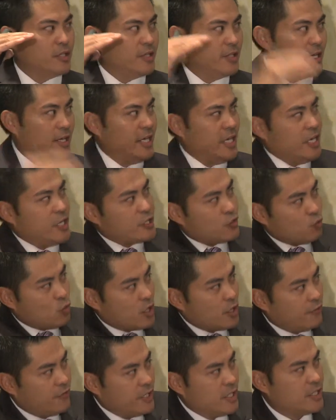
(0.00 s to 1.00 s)
and then each
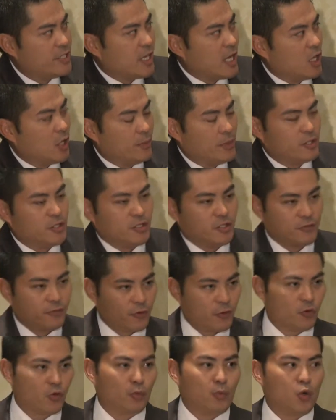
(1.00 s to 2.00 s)
one of these elements is
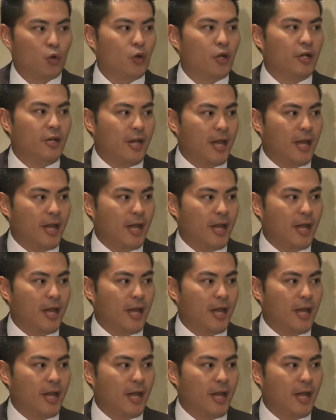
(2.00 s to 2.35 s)
further broken